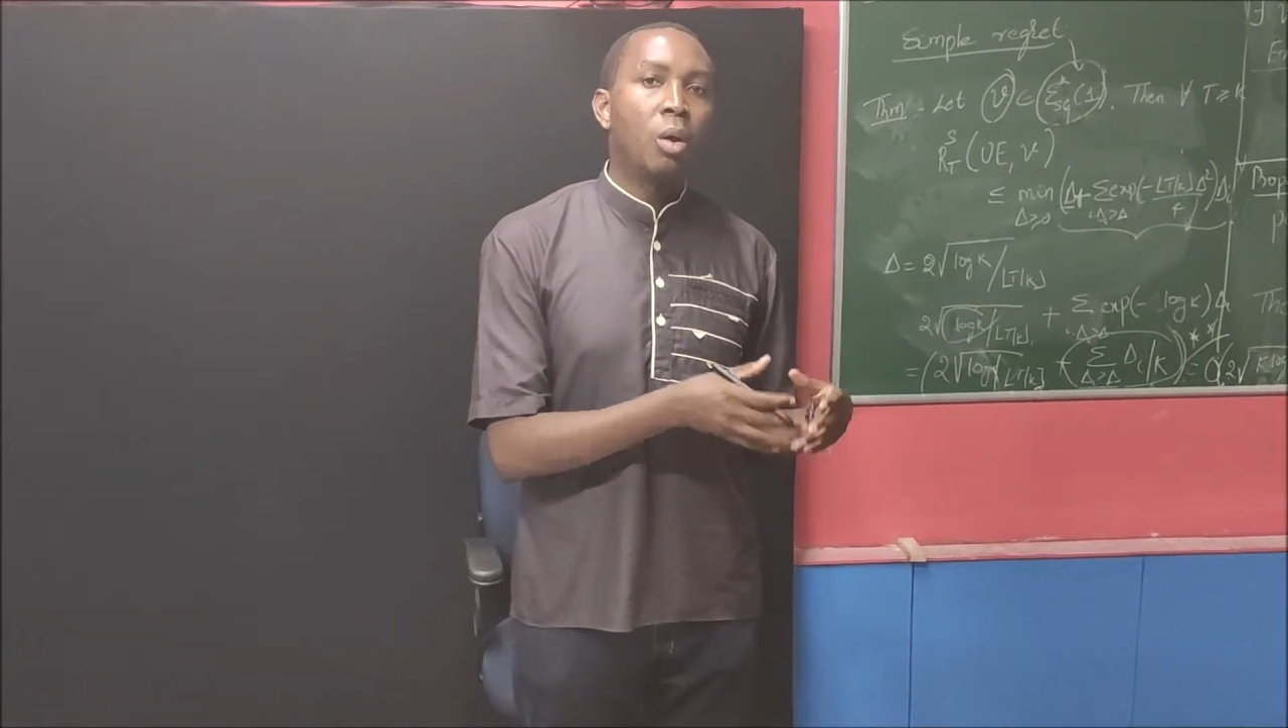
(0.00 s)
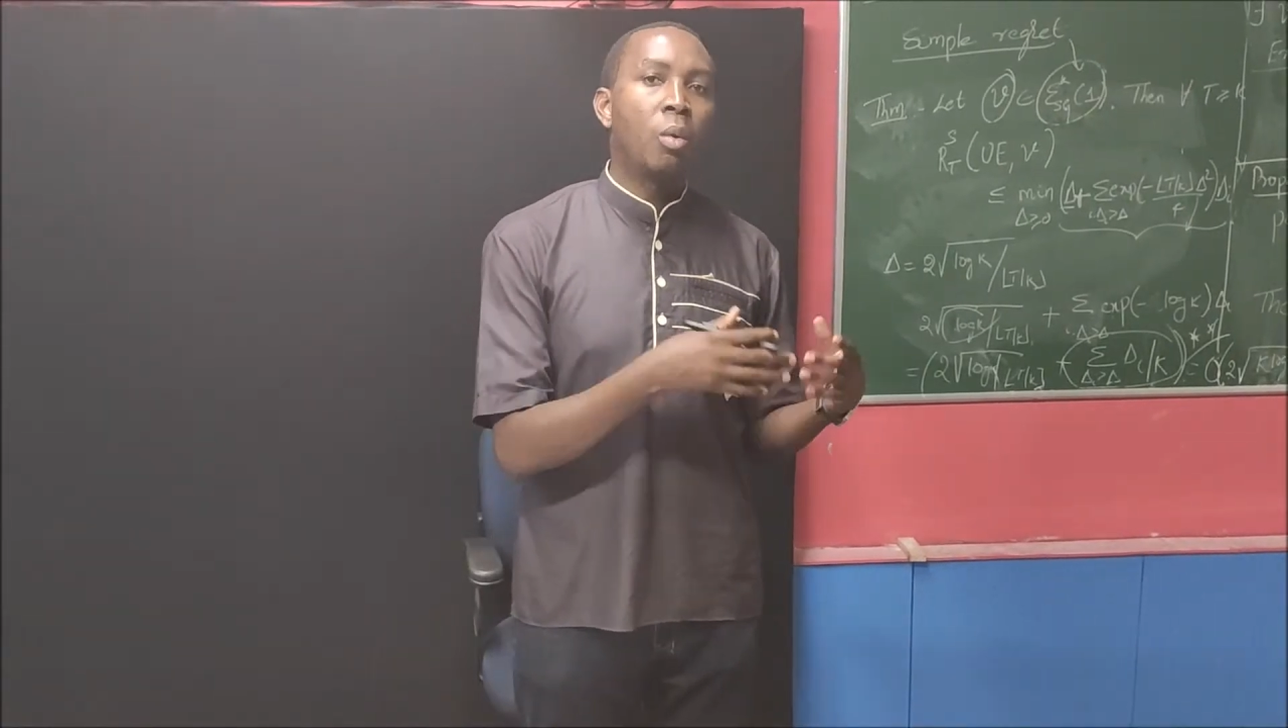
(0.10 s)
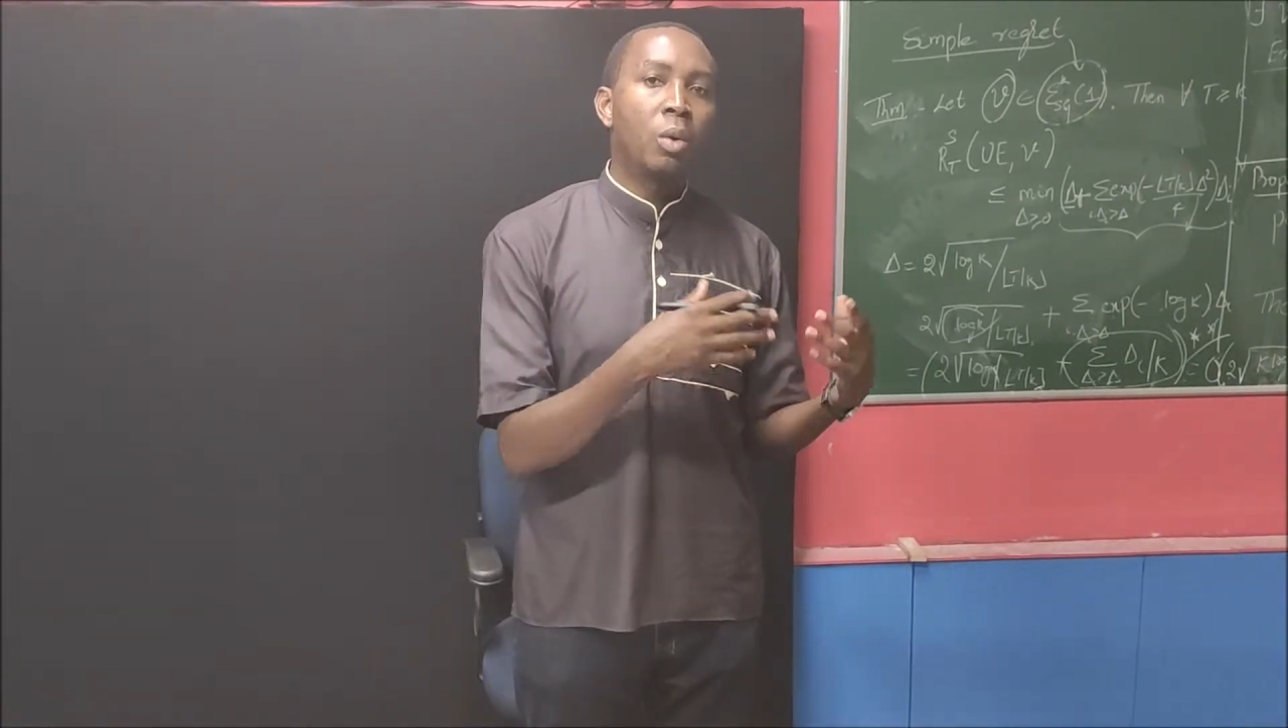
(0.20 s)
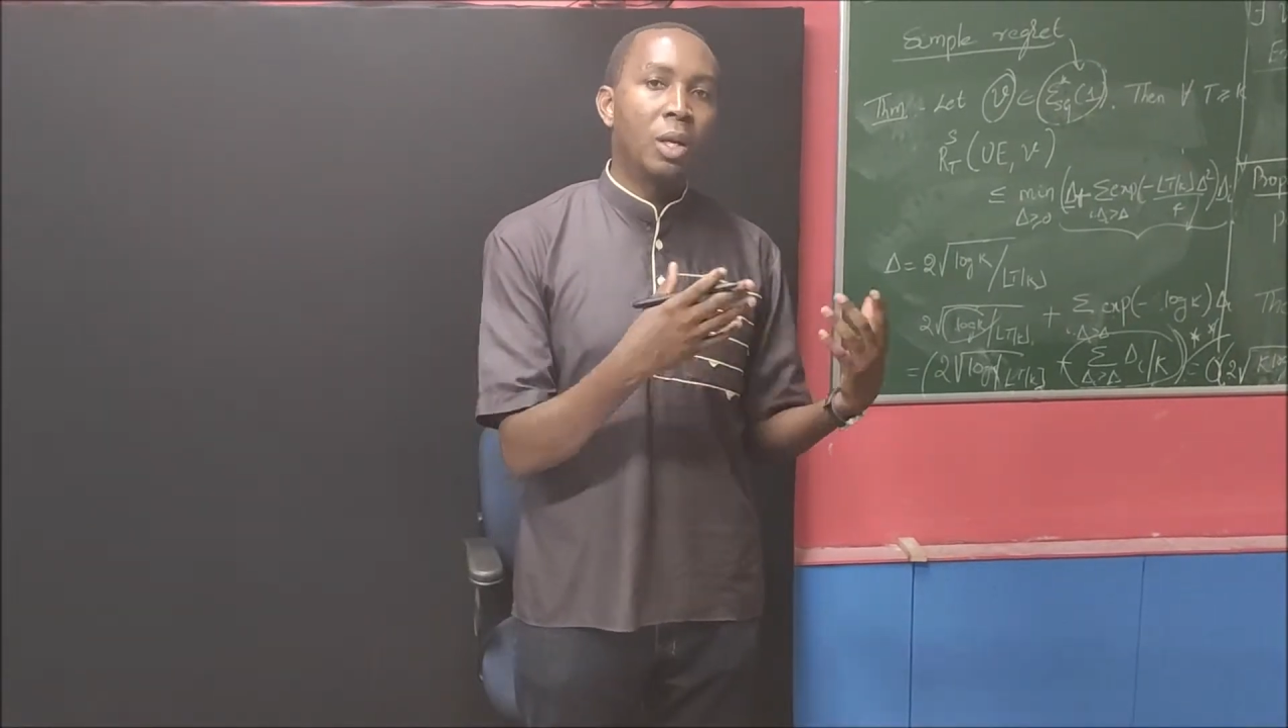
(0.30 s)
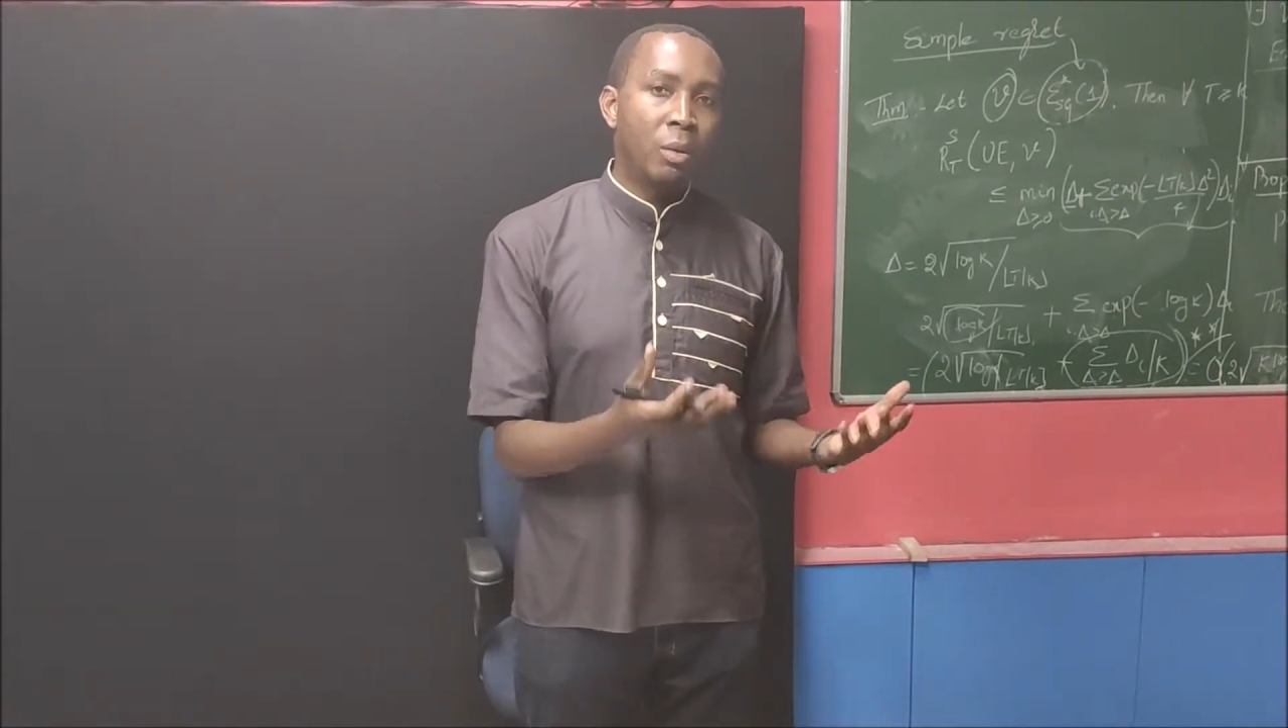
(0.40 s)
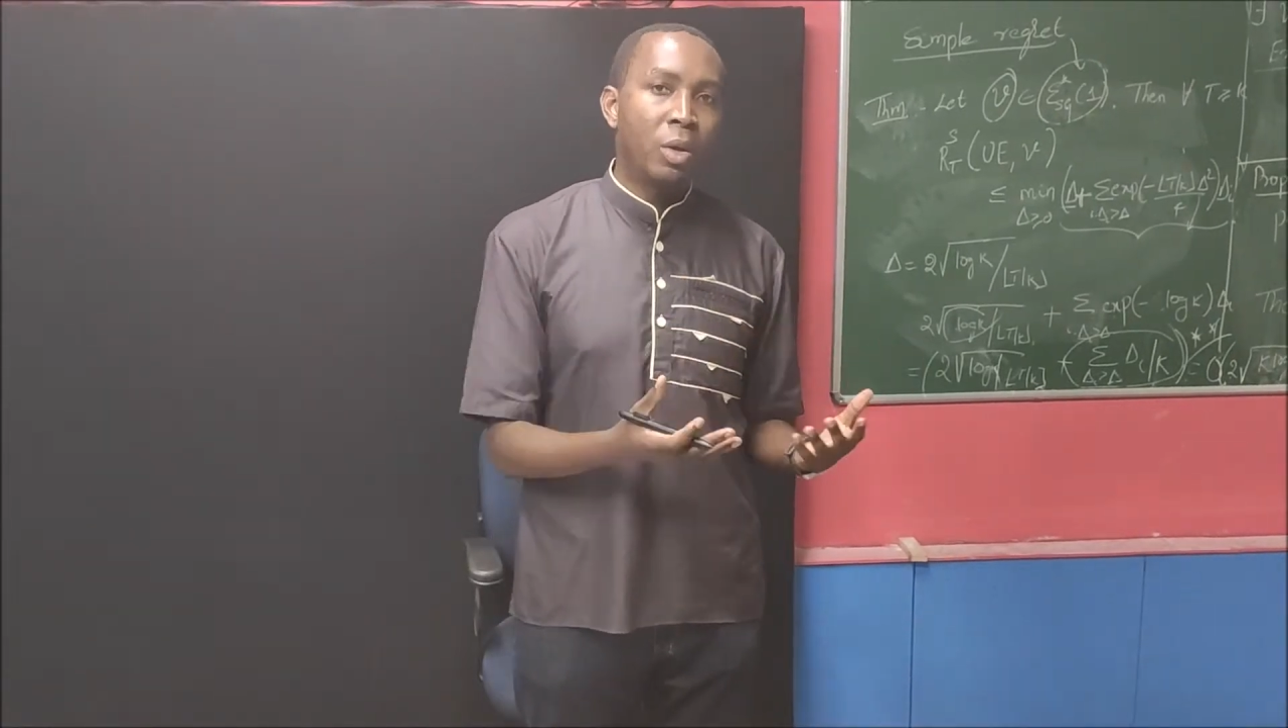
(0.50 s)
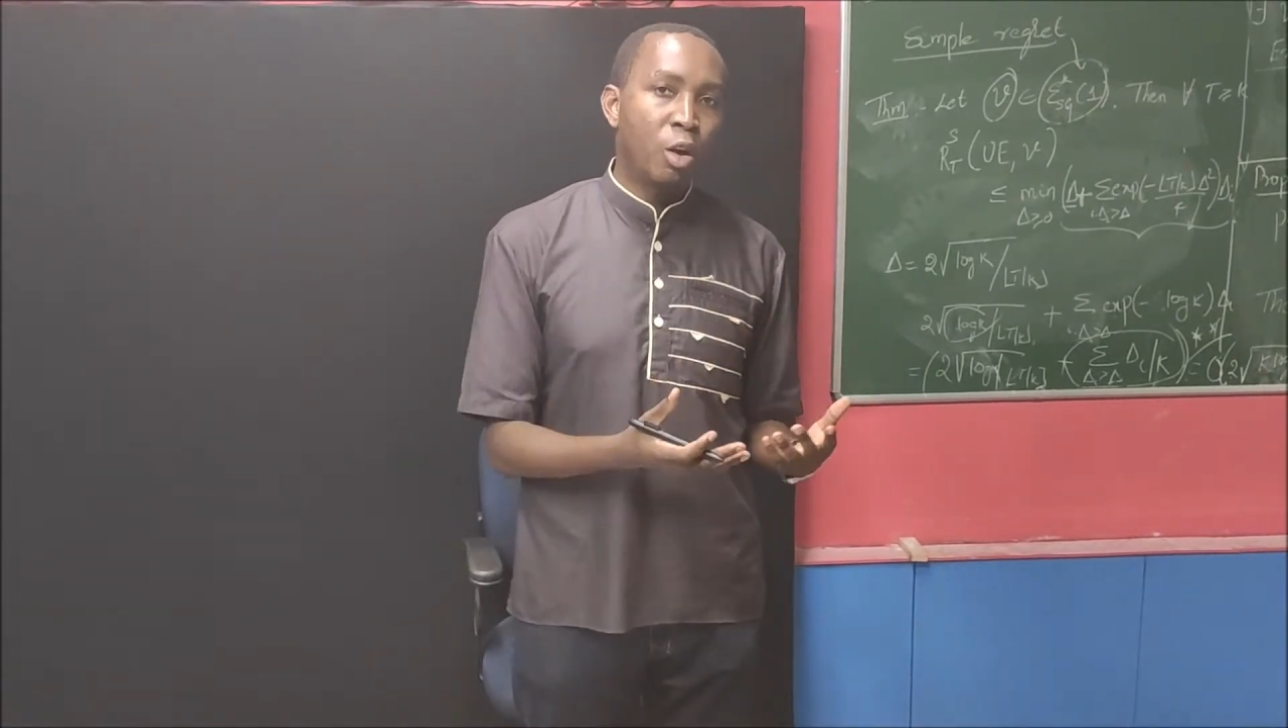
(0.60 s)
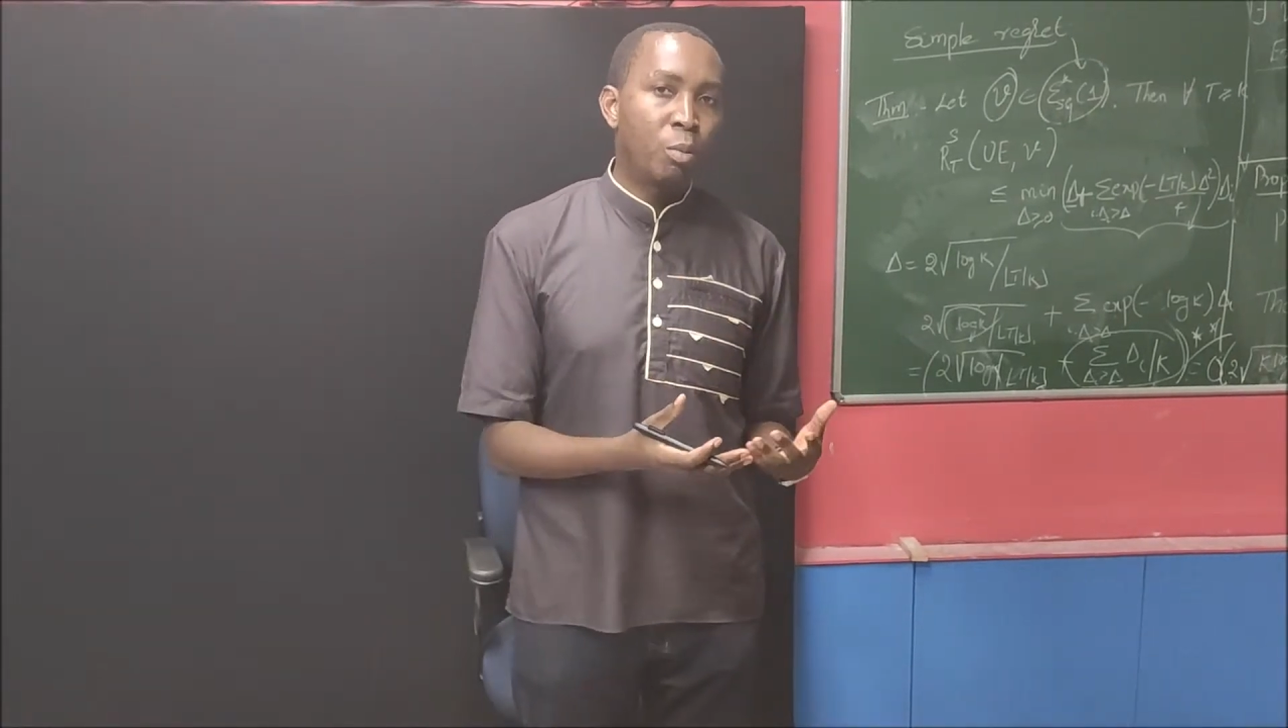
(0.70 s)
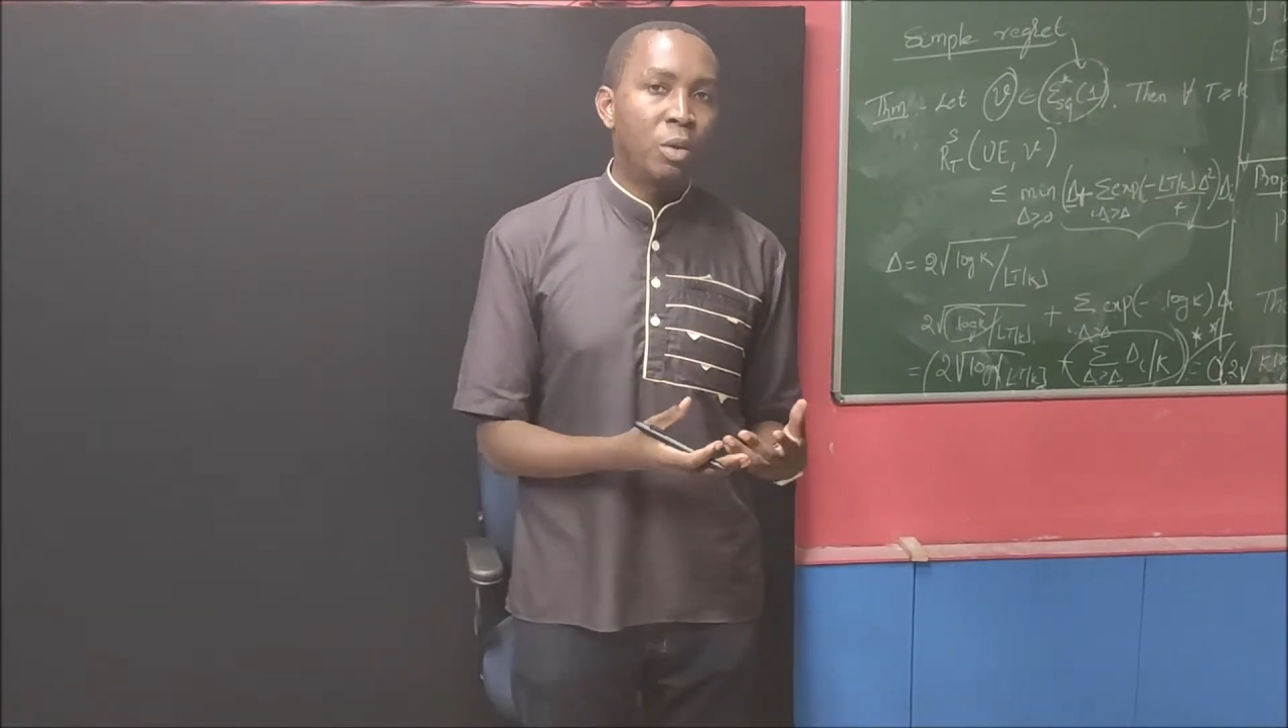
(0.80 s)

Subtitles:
or we help